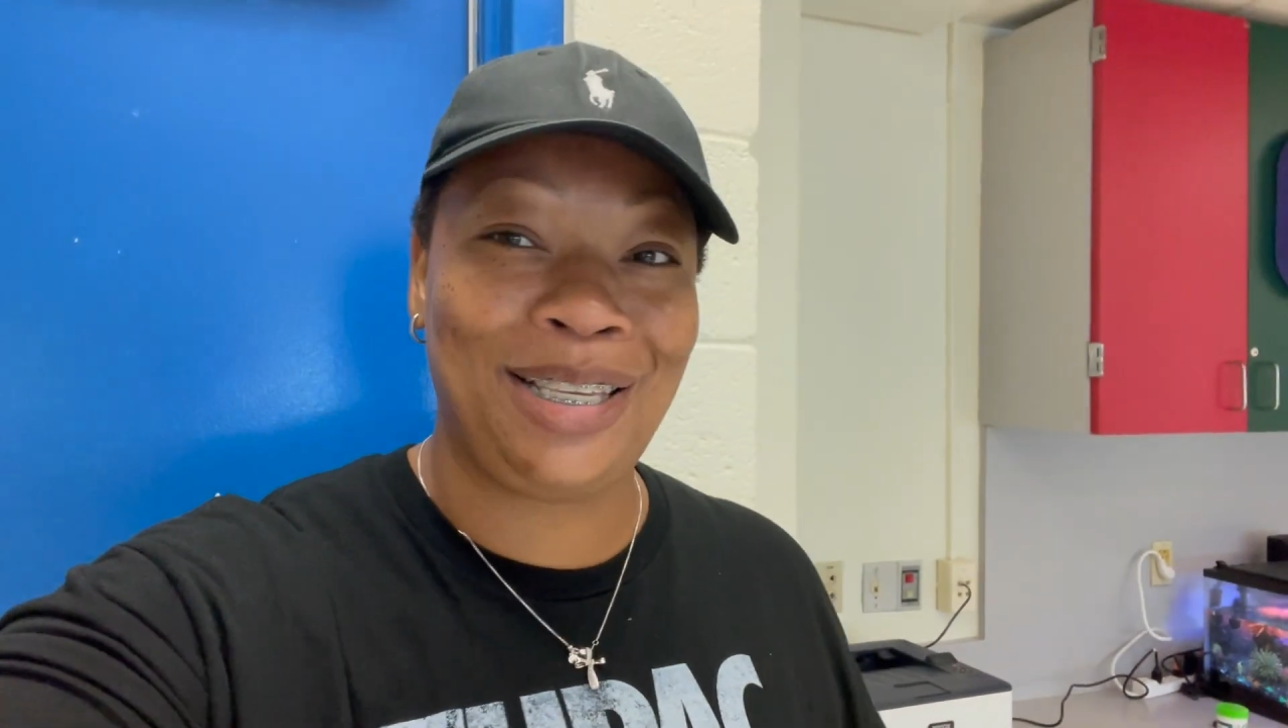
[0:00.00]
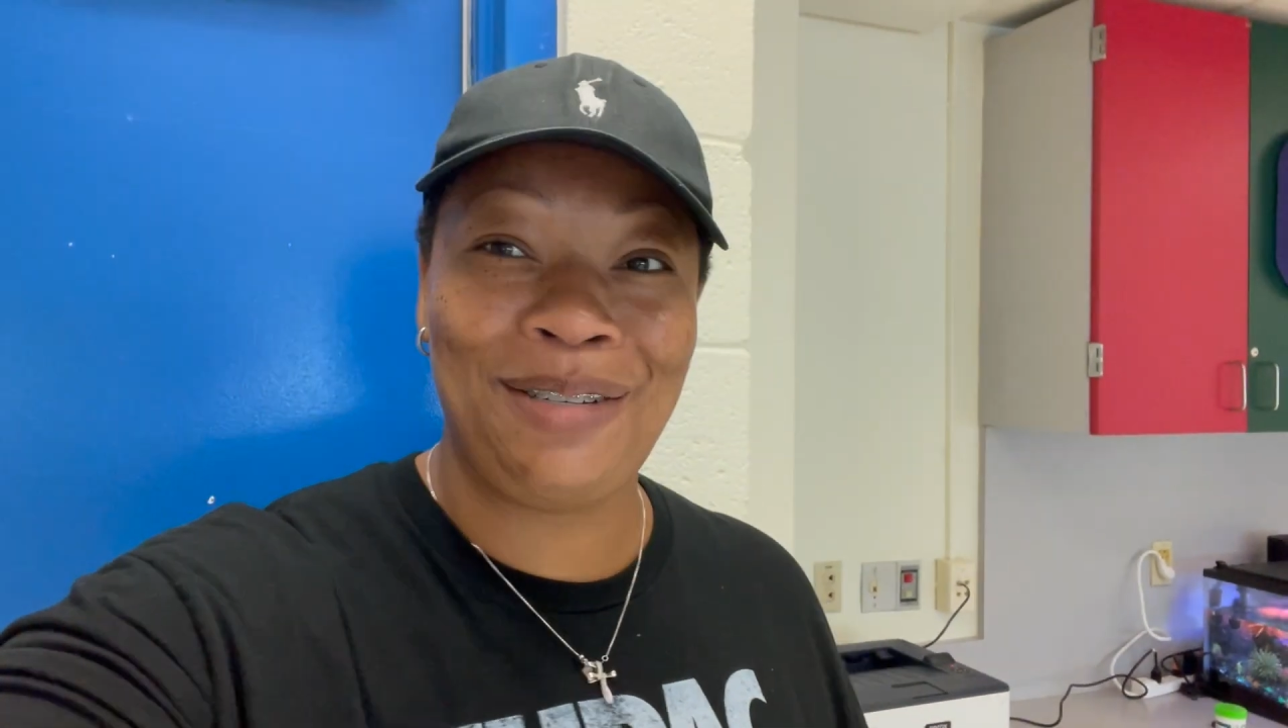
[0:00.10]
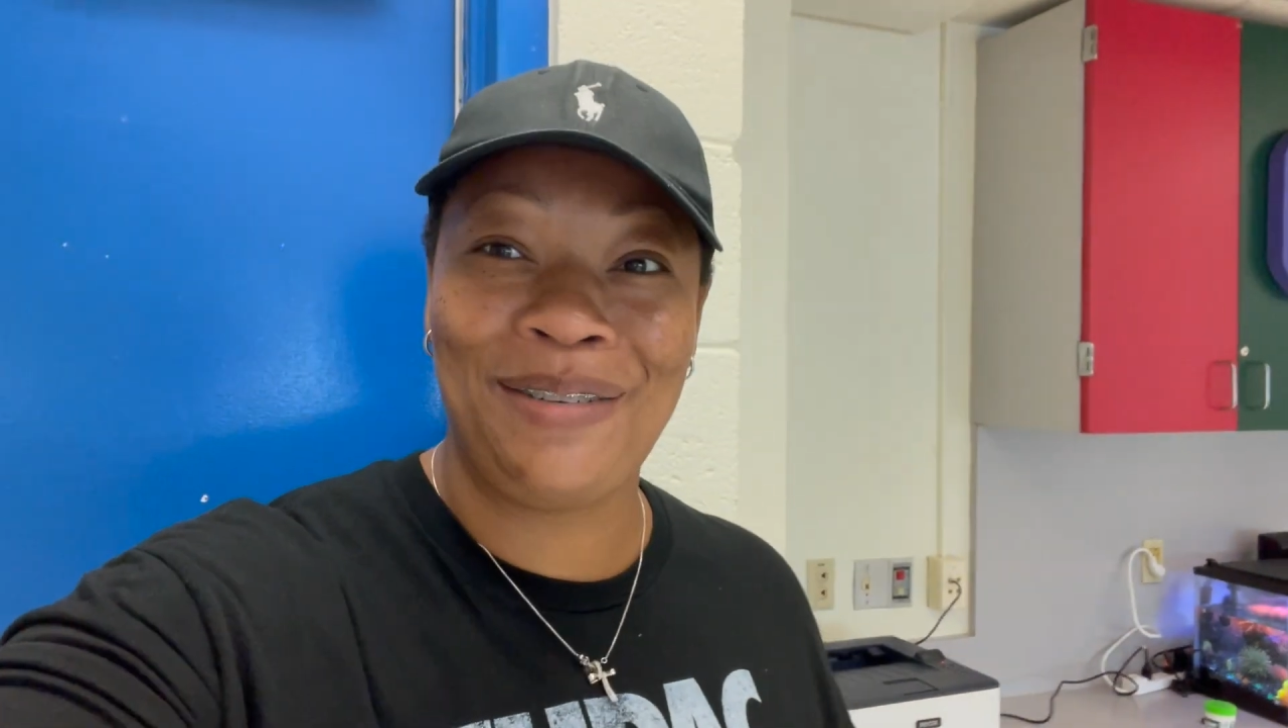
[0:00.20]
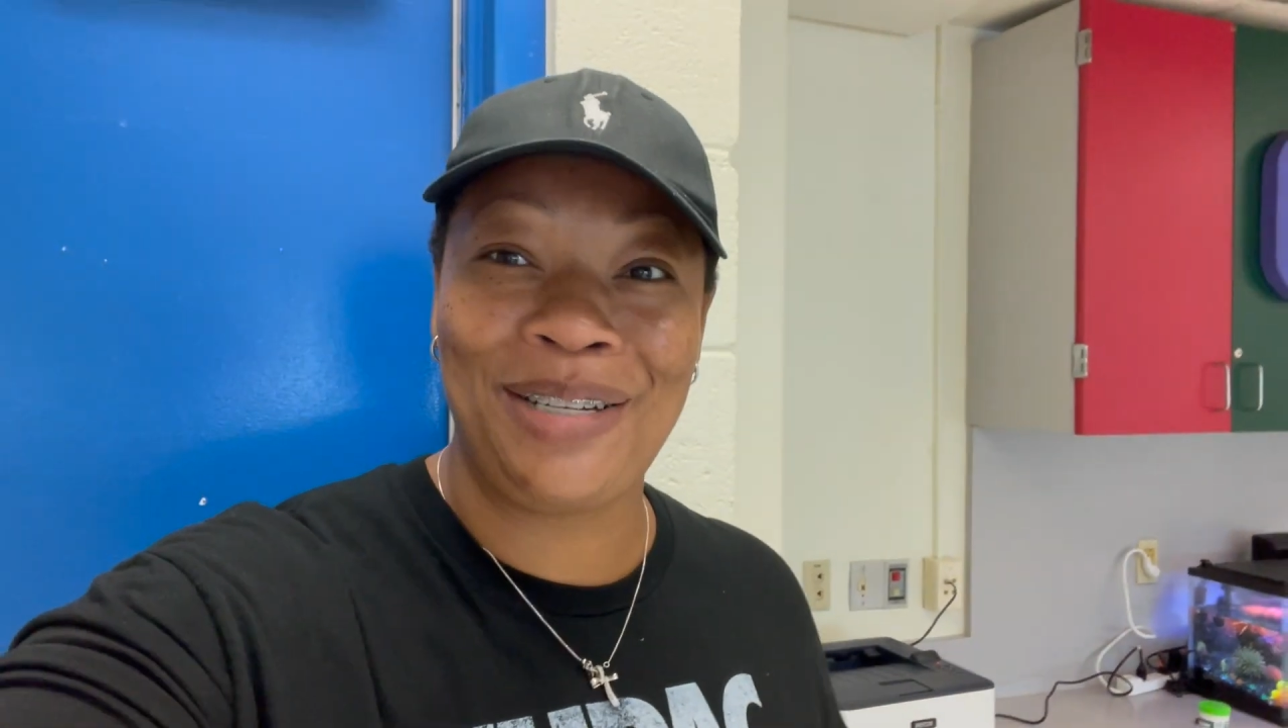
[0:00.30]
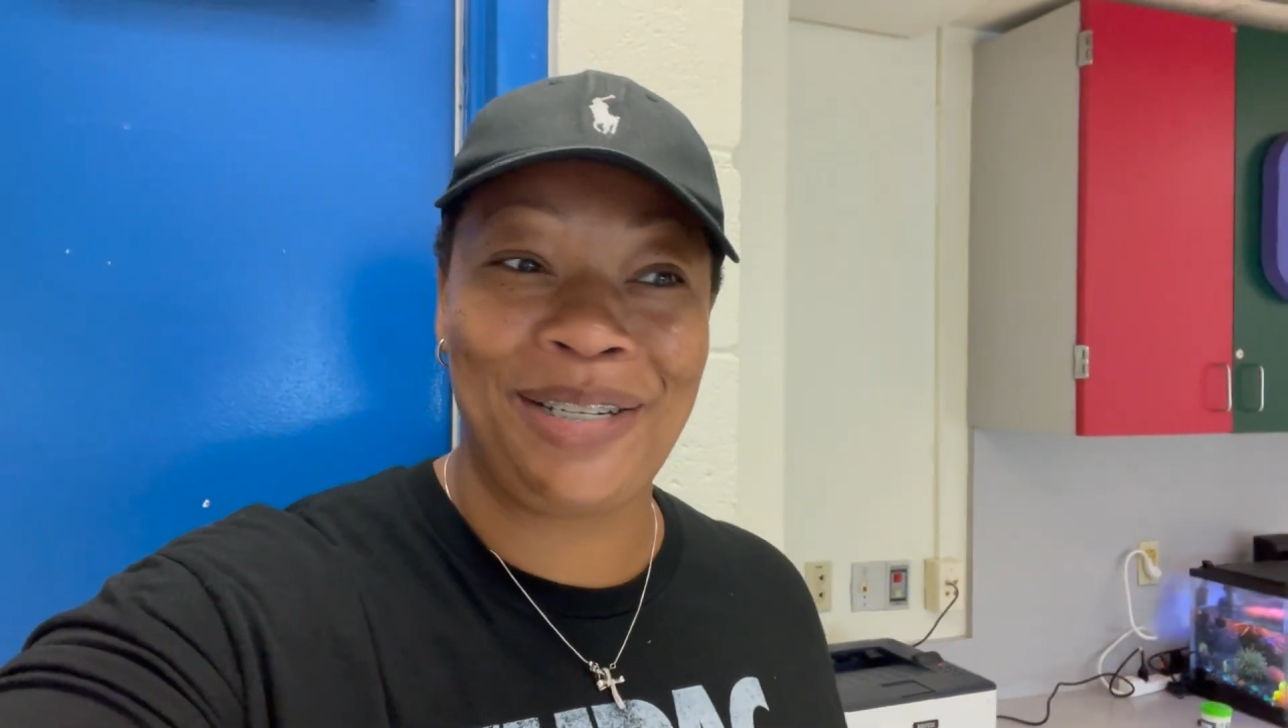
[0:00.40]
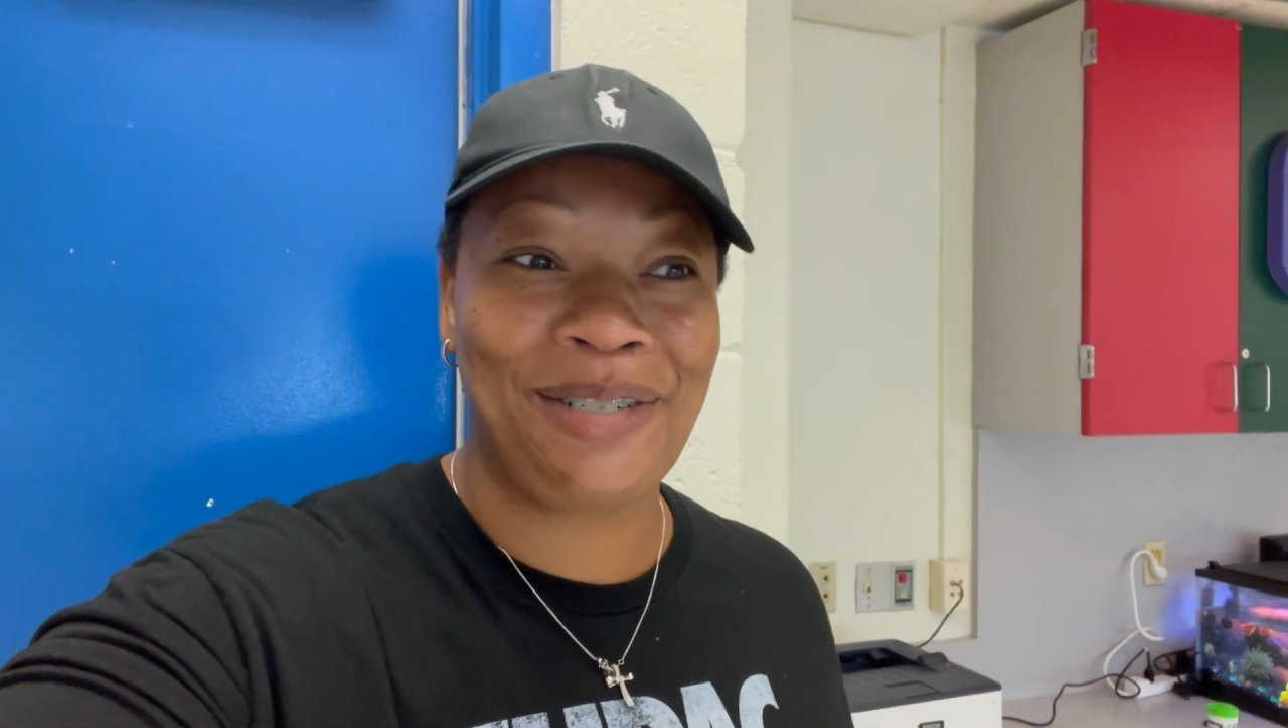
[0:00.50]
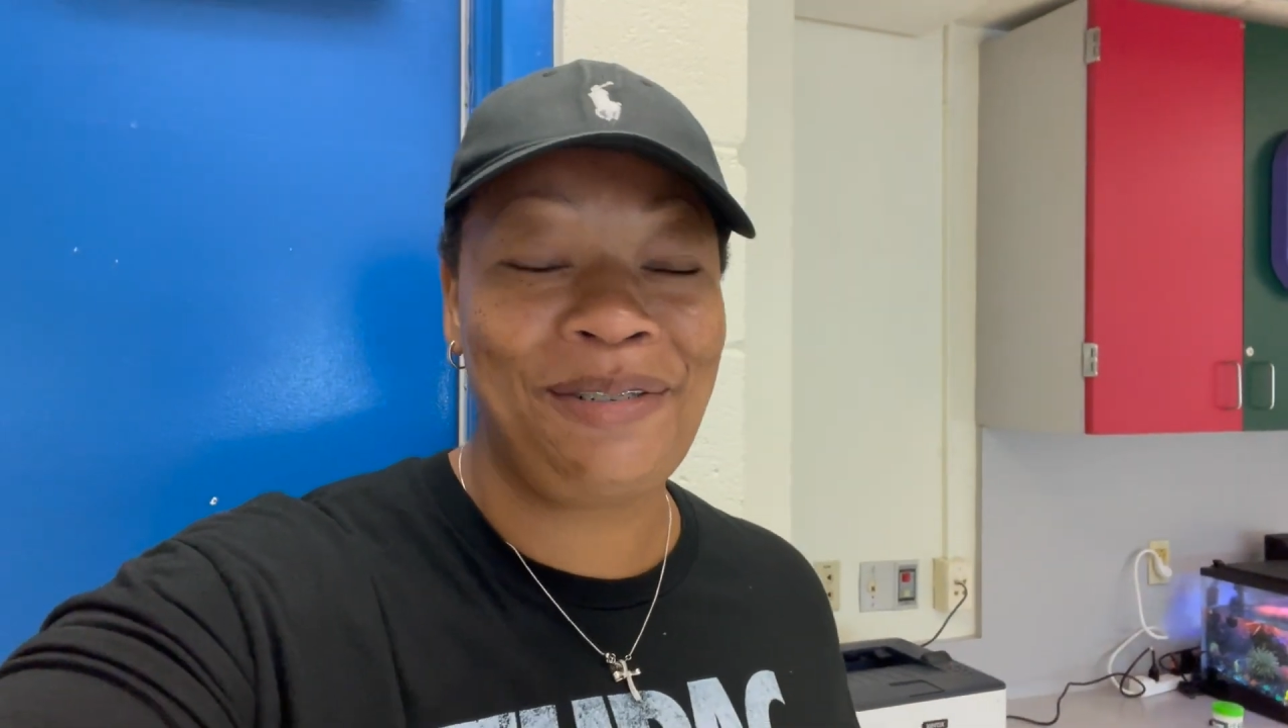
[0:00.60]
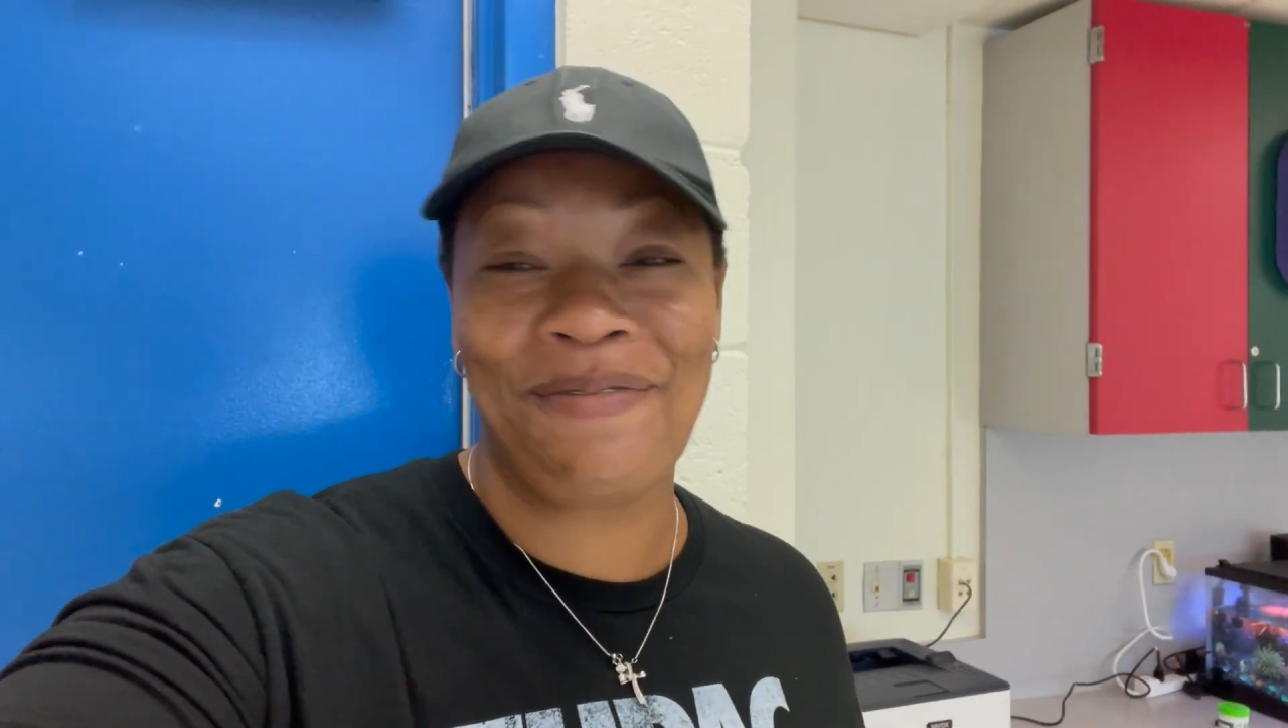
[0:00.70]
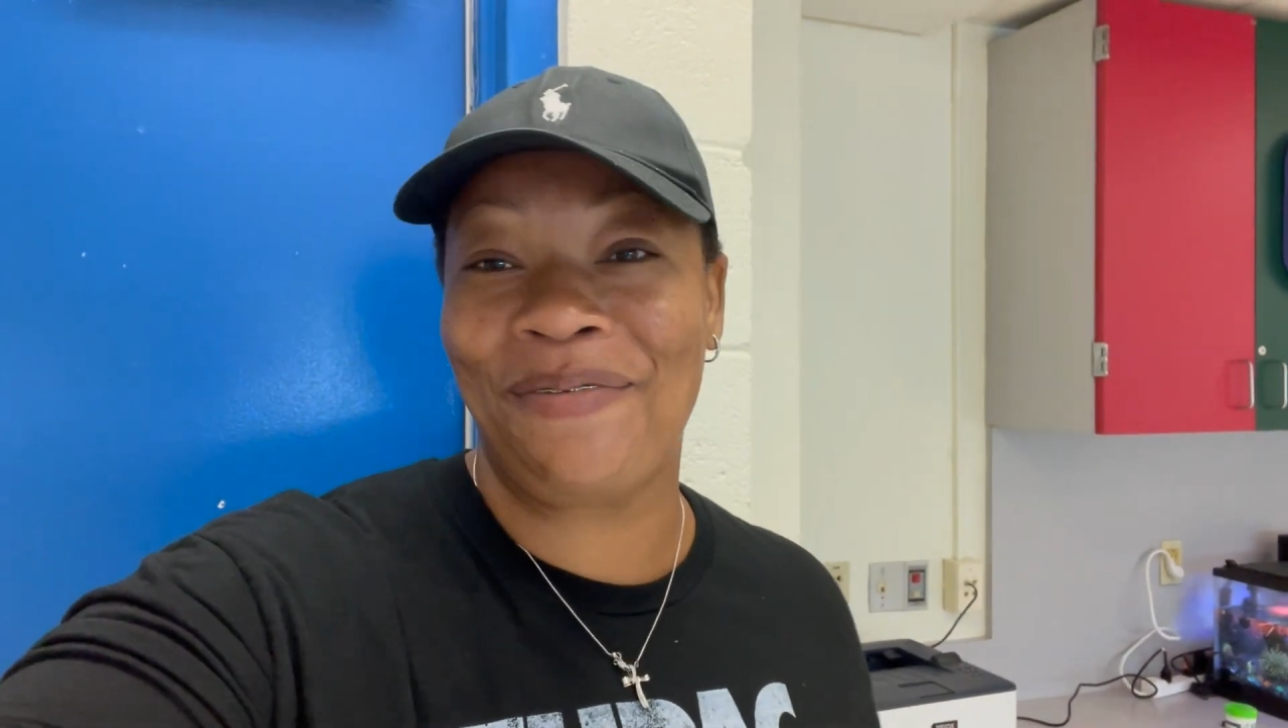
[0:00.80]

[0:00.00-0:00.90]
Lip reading: to a new